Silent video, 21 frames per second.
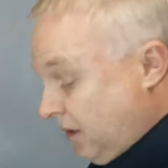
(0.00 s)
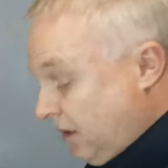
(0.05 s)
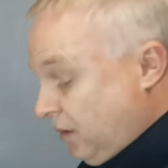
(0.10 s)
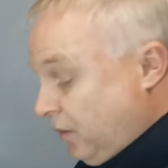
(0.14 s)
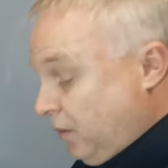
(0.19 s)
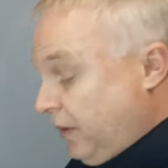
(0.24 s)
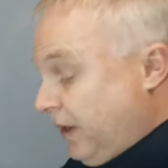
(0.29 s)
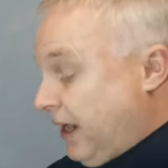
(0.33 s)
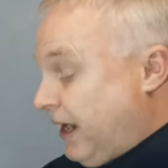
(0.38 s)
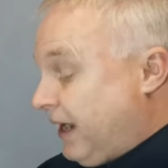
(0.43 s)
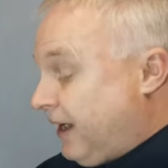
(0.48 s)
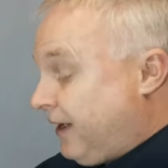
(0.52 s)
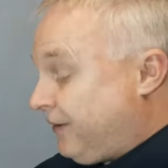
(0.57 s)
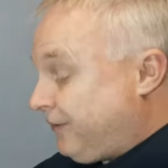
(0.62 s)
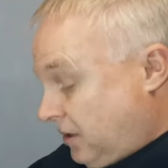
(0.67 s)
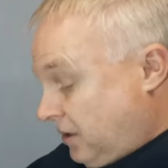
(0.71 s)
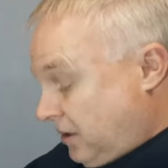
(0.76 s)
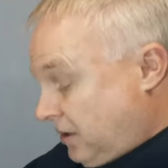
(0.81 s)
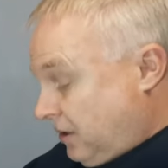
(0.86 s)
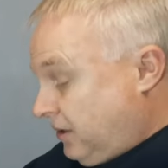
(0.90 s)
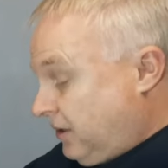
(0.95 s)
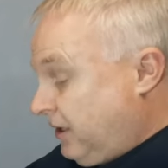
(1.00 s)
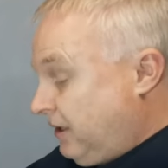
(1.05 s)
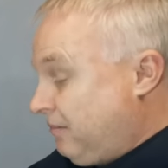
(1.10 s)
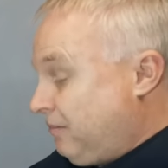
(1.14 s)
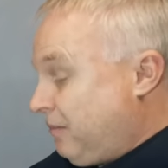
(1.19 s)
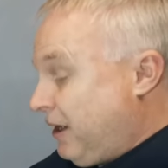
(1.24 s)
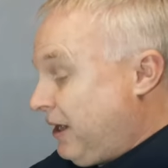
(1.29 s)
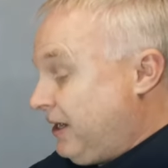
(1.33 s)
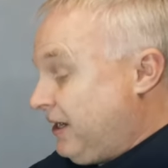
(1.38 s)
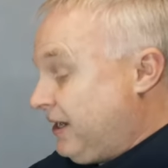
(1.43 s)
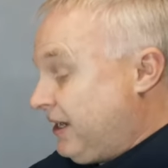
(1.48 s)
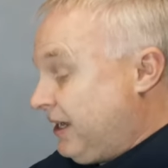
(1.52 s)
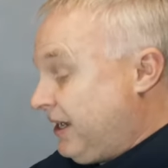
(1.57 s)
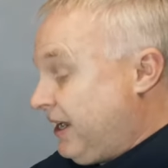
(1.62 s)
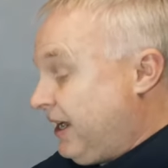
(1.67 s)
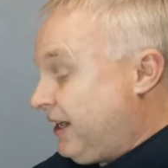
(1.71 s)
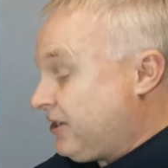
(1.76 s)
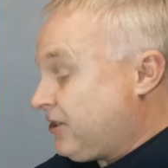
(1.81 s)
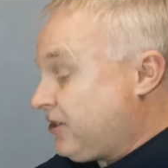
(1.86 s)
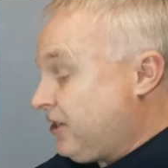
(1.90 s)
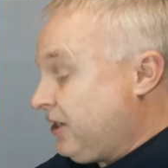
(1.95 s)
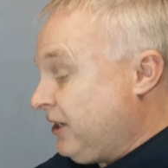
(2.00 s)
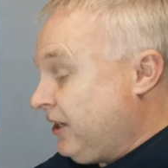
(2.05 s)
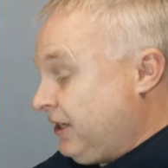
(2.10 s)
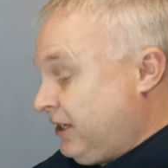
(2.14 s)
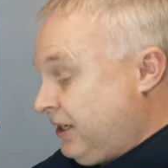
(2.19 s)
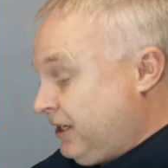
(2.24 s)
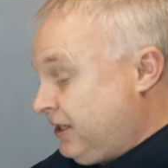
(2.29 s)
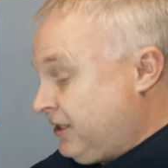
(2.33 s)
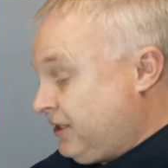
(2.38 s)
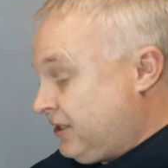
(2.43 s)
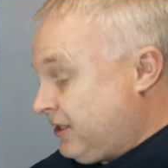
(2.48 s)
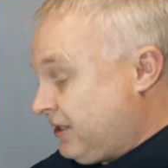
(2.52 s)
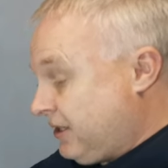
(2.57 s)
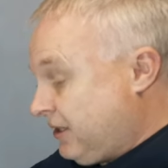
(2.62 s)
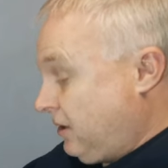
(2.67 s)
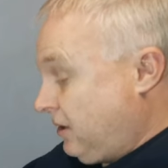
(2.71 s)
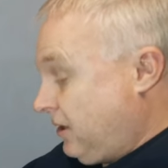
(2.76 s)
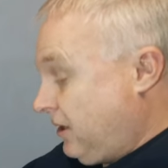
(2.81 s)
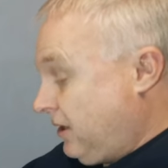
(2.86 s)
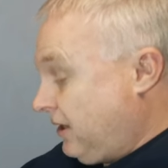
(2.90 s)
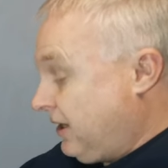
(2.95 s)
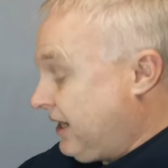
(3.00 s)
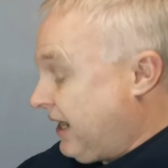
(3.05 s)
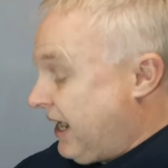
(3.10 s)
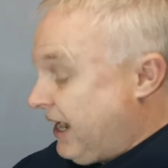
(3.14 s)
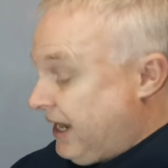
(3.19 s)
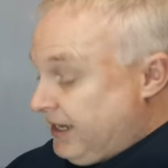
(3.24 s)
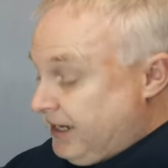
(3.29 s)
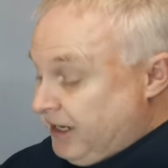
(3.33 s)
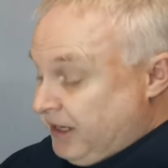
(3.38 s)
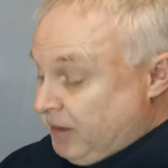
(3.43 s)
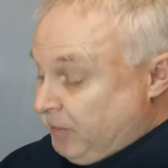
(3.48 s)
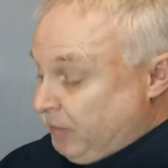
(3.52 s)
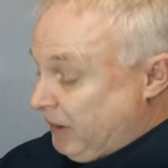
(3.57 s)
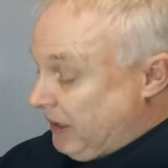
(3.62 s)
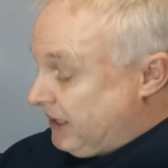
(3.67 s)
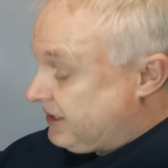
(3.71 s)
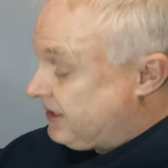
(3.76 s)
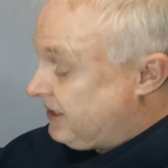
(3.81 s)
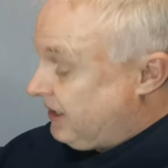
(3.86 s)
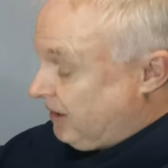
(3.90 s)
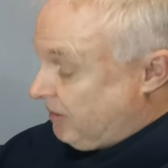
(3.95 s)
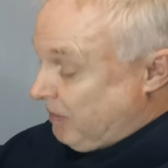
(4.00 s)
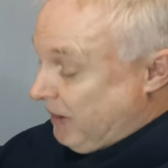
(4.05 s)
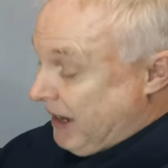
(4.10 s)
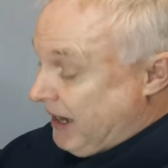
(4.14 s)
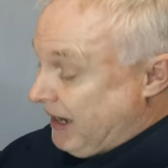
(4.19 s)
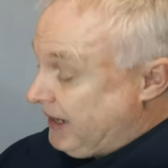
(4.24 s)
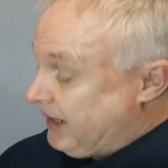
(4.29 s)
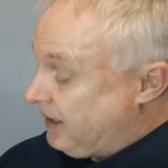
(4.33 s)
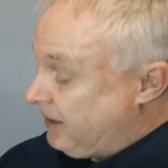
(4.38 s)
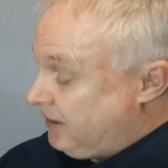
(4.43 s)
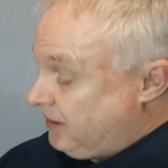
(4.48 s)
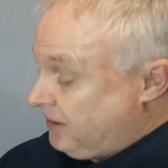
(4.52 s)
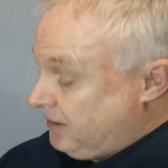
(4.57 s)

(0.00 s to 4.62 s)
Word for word: we have the main connection leads, again in a plastic bag.